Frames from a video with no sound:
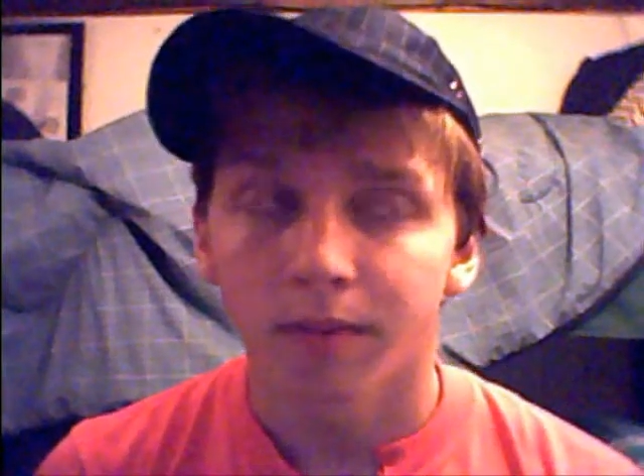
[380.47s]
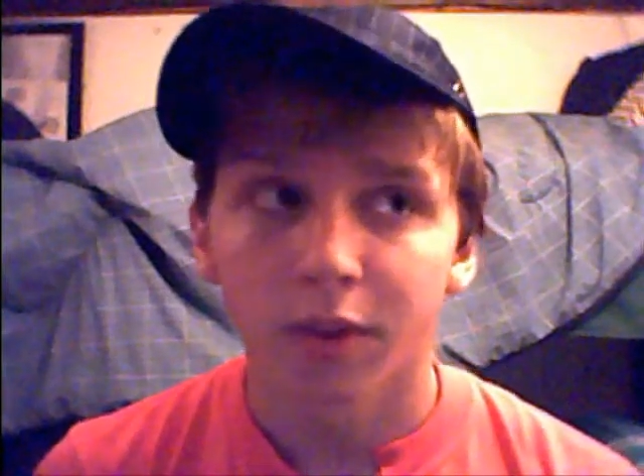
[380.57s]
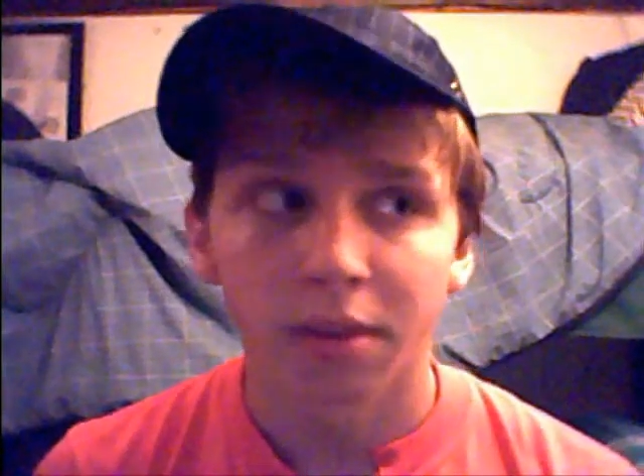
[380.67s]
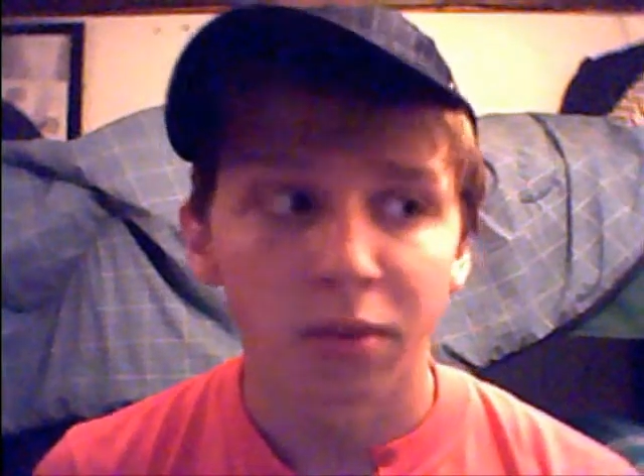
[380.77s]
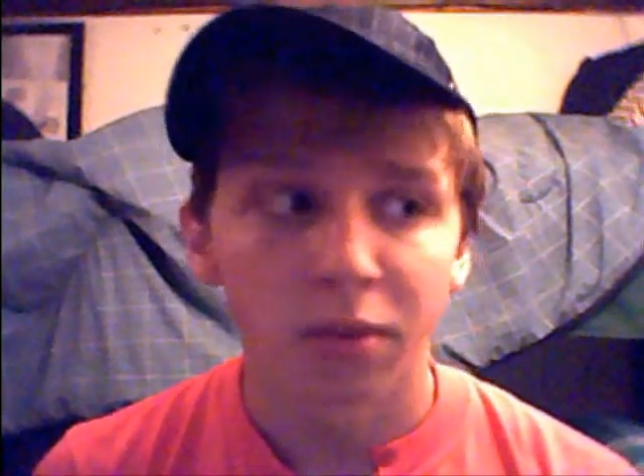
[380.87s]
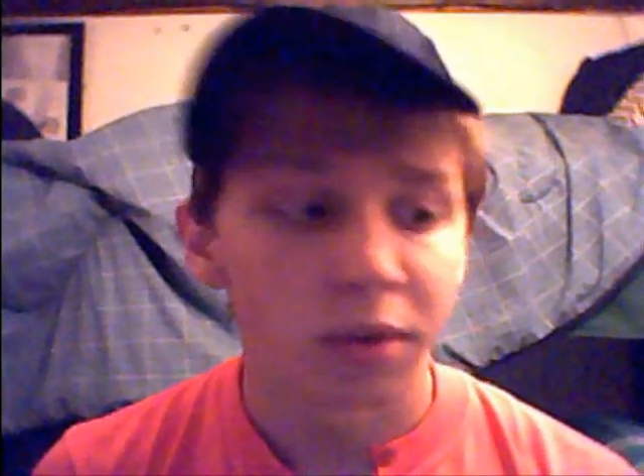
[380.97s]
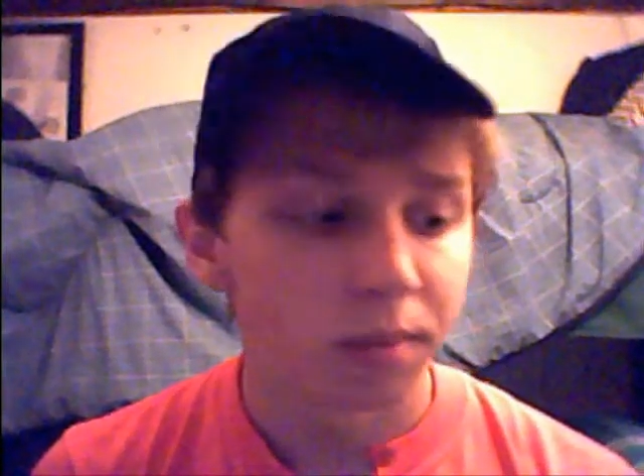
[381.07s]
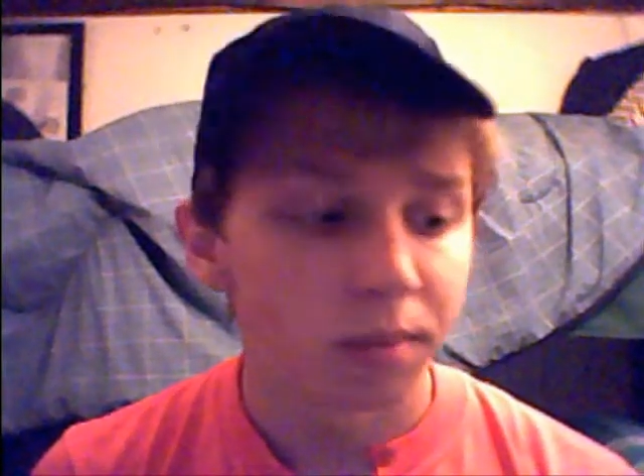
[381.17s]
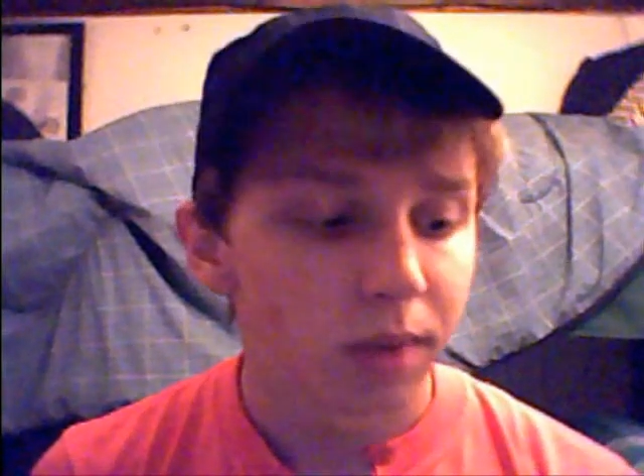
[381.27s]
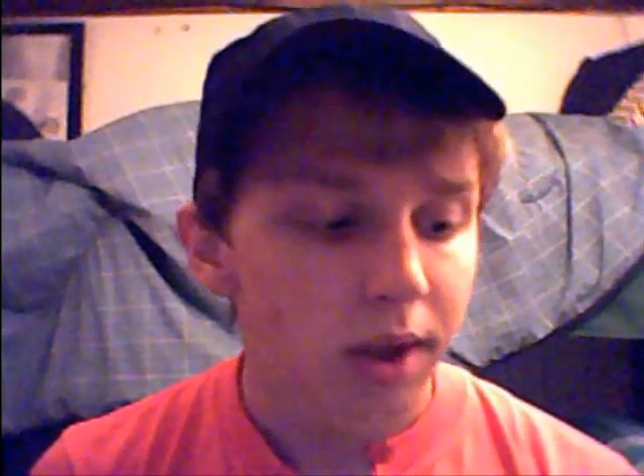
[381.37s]
for some of
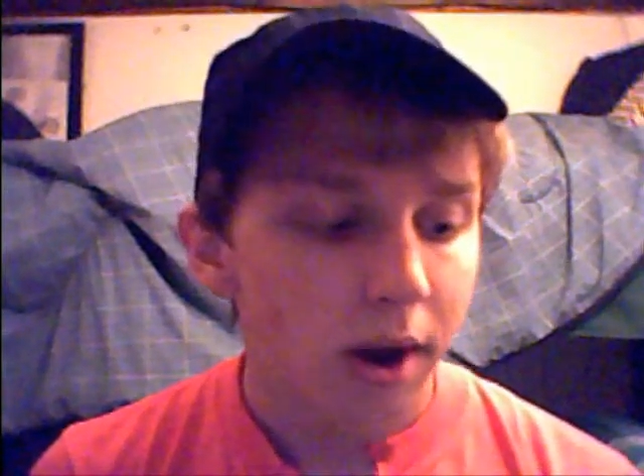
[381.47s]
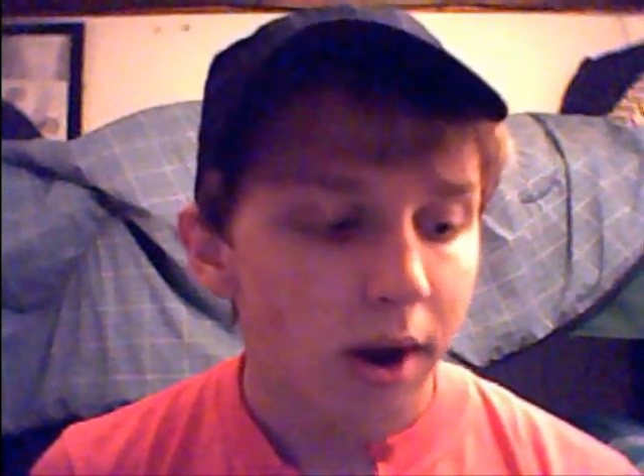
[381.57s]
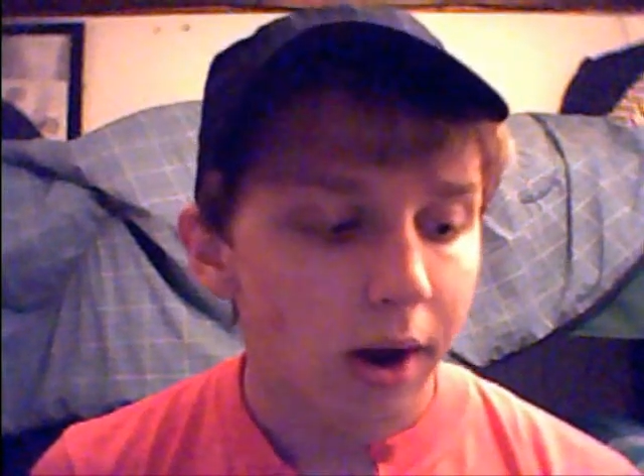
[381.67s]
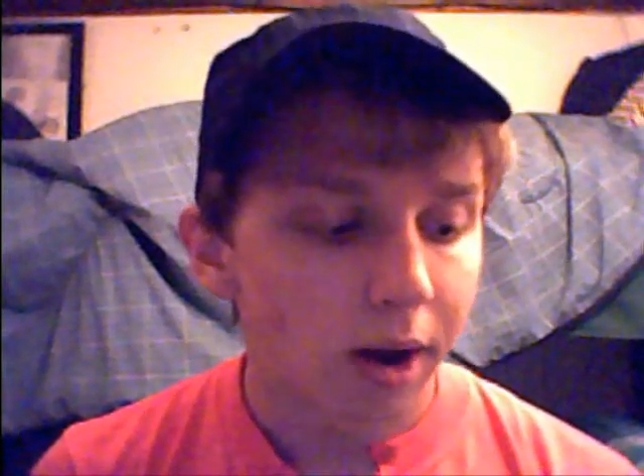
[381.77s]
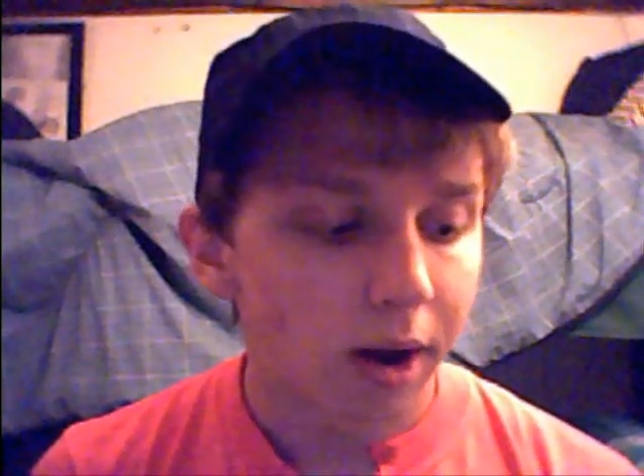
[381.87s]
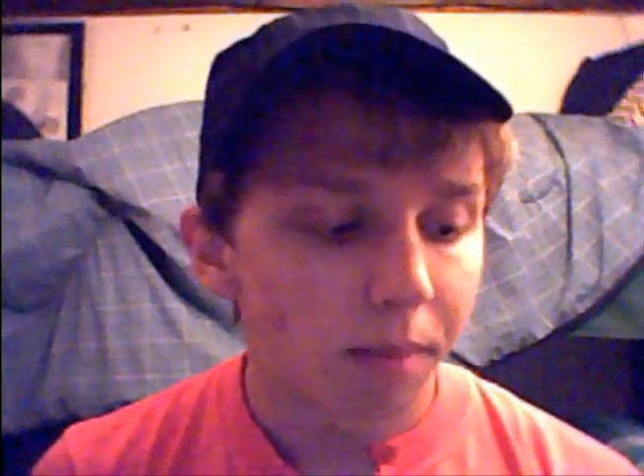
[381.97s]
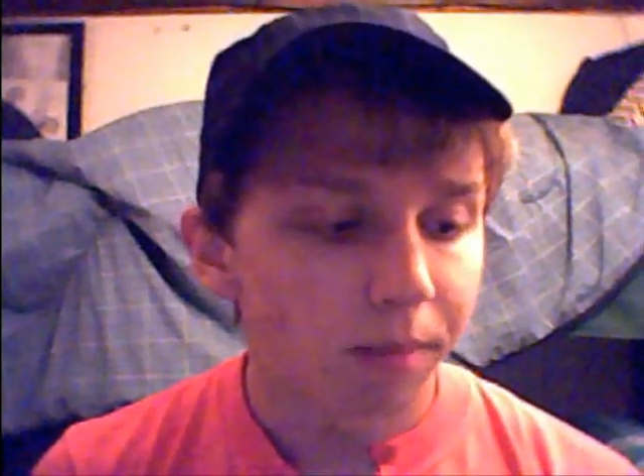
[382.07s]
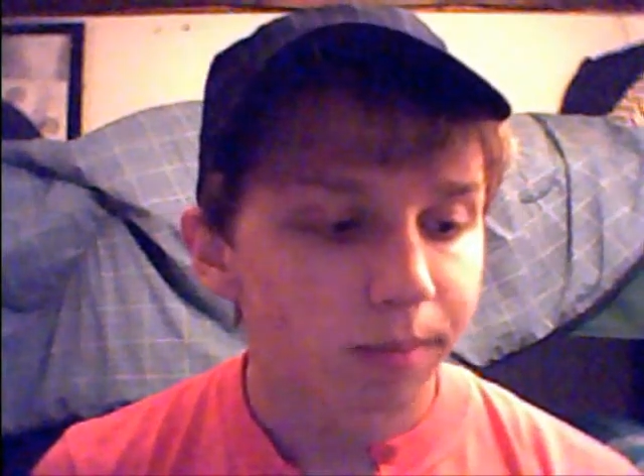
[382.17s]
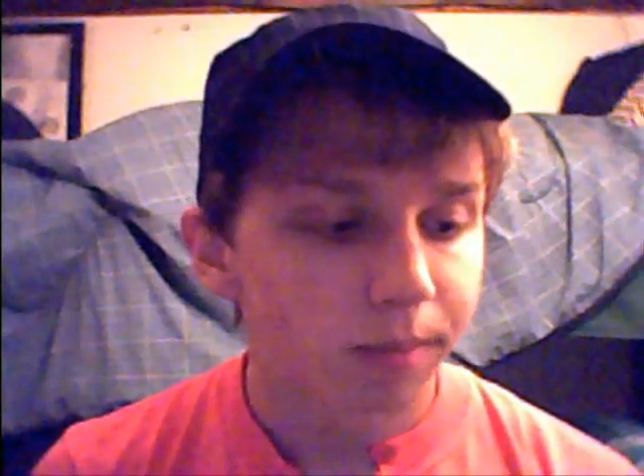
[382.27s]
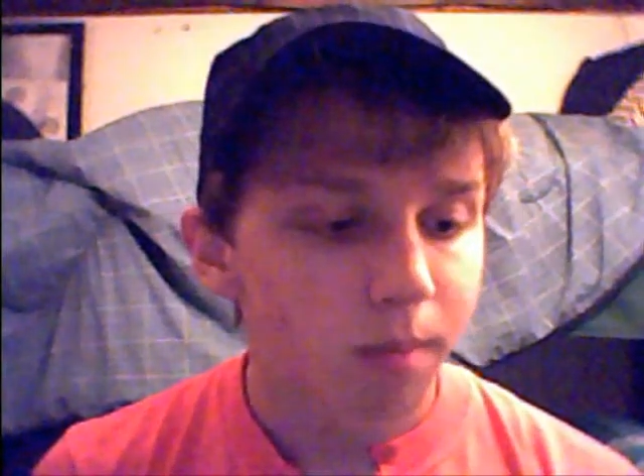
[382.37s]
you. Um,